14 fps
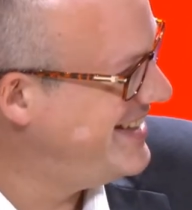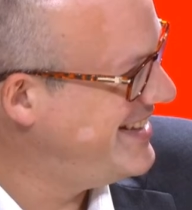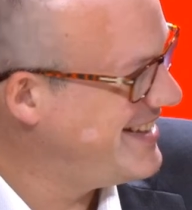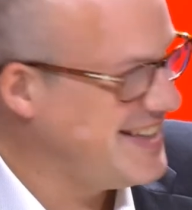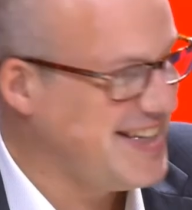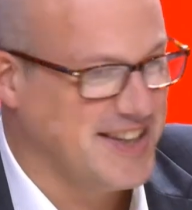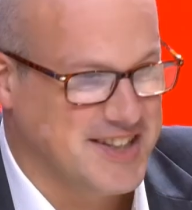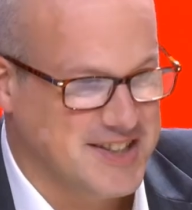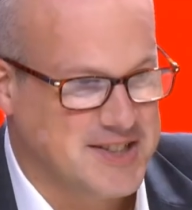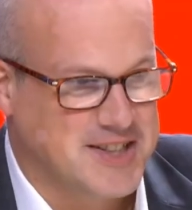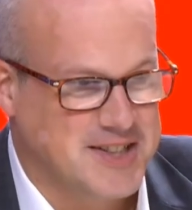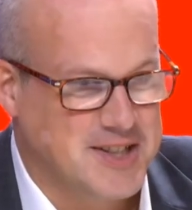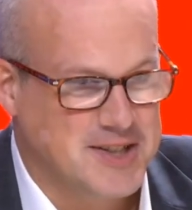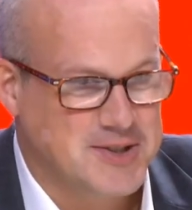Yeah,
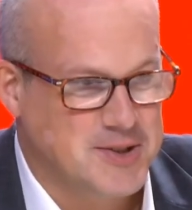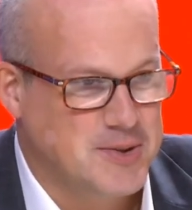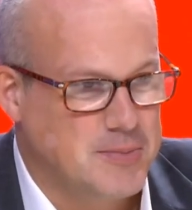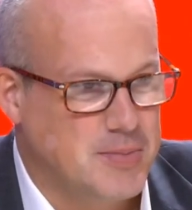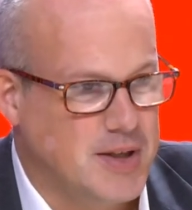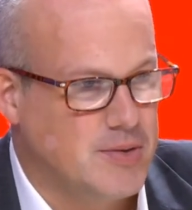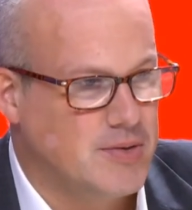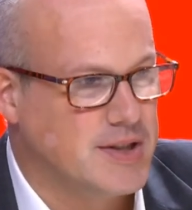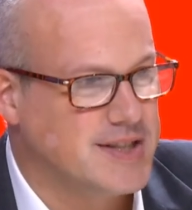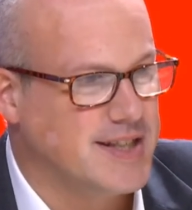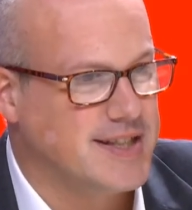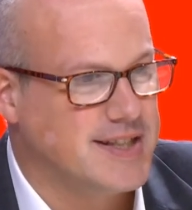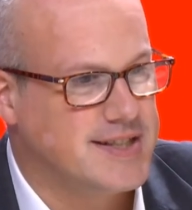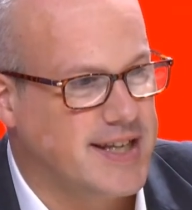this could be the risk.
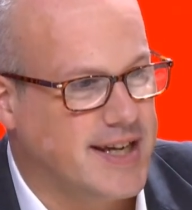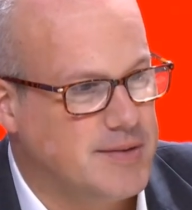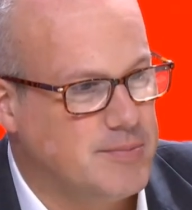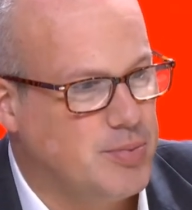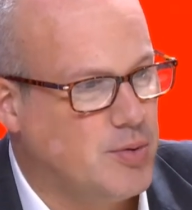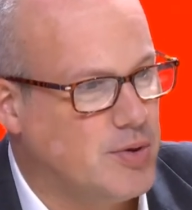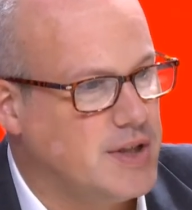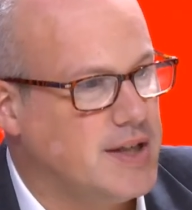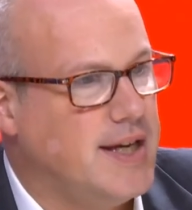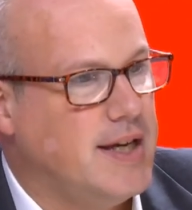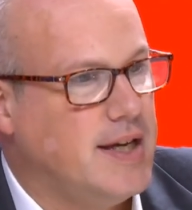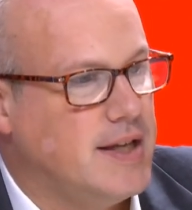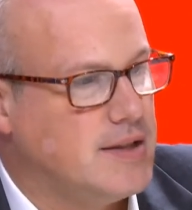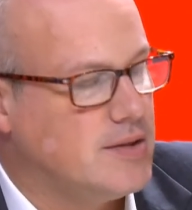And the second point,
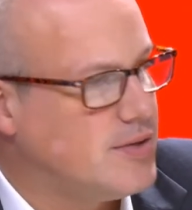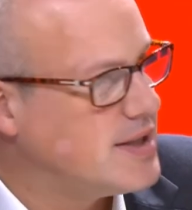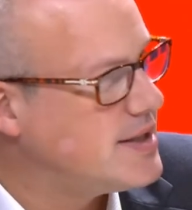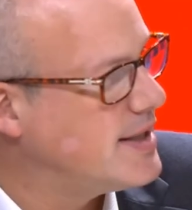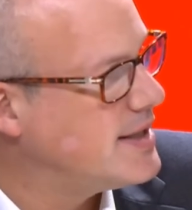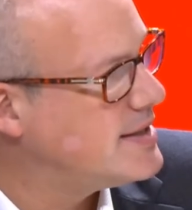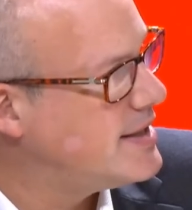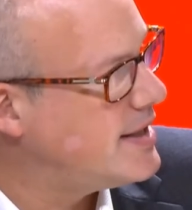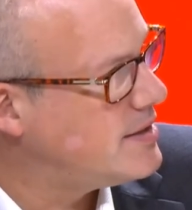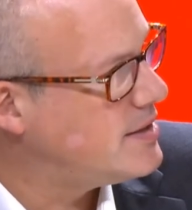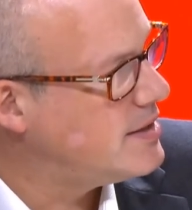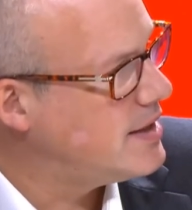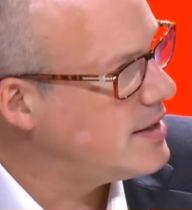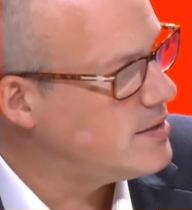interesting, is that
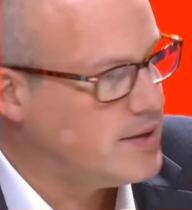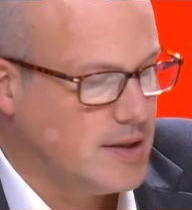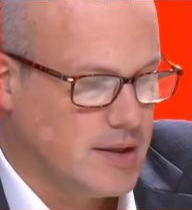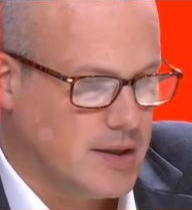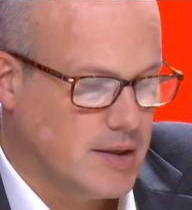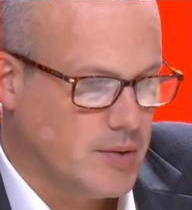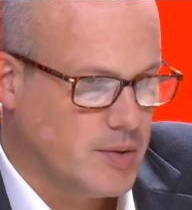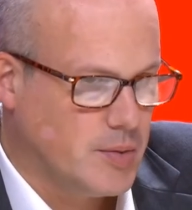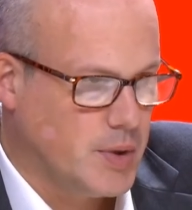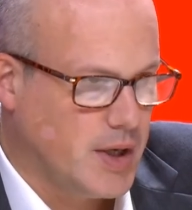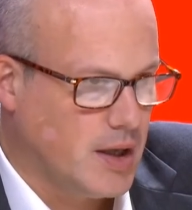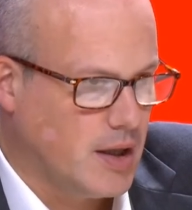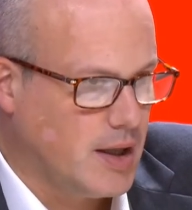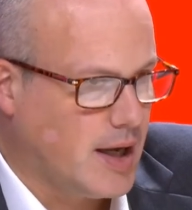we
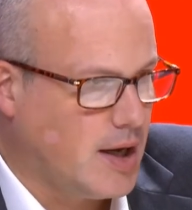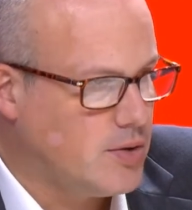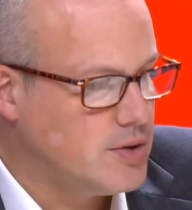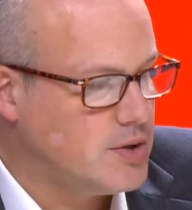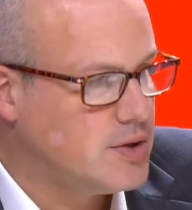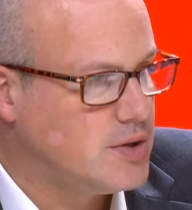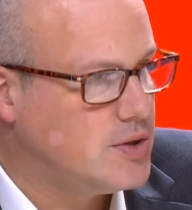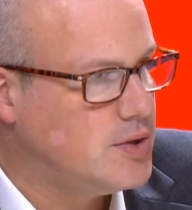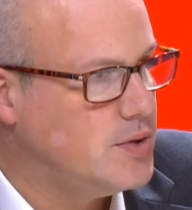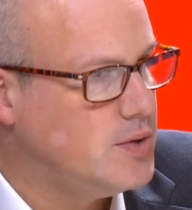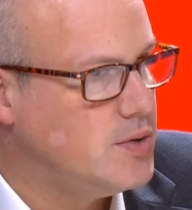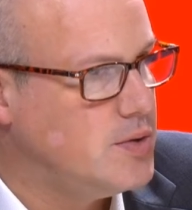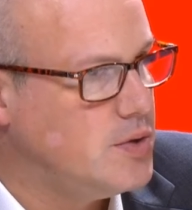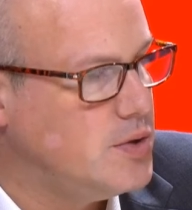are allowed to
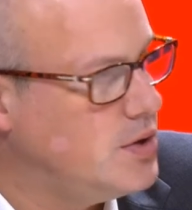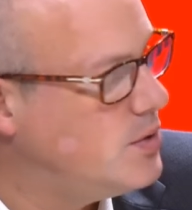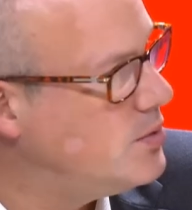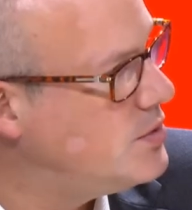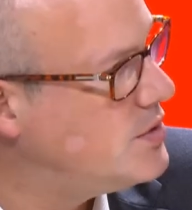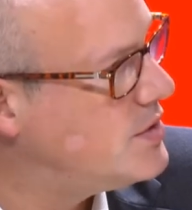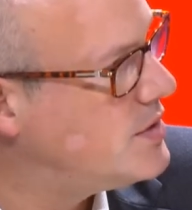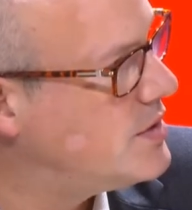use